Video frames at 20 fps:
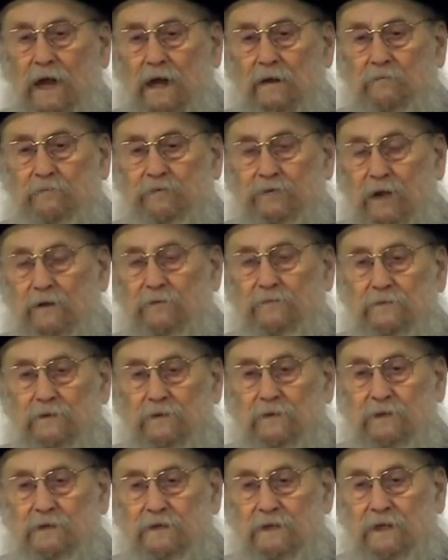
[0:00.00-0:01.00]
I
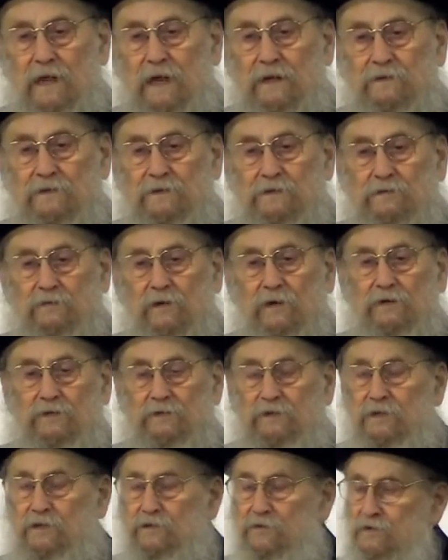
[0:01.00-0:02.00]
plundered, and I
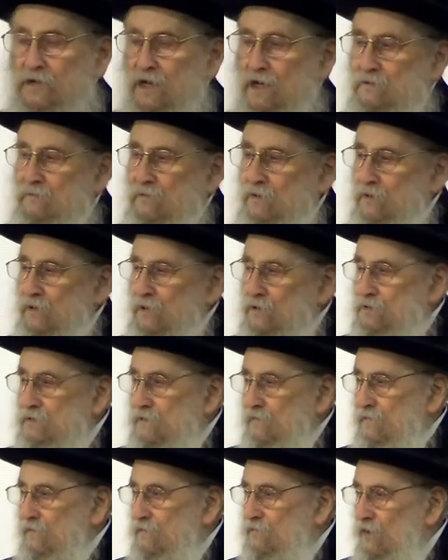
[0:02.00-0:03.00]
destroyed Yiddishkeit
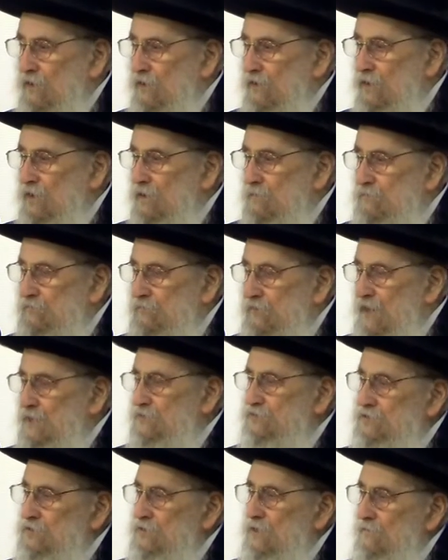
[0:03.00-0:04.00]
because of a wrong
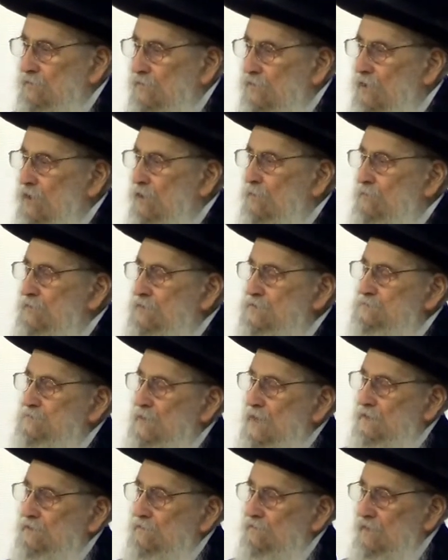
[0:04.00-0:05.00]
impression, of a wrong
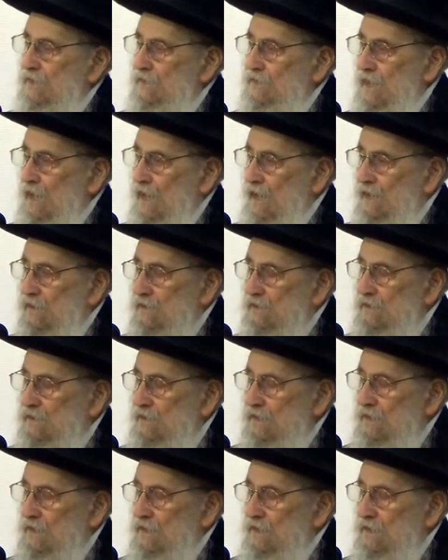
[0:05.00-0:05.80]
perspective that they had.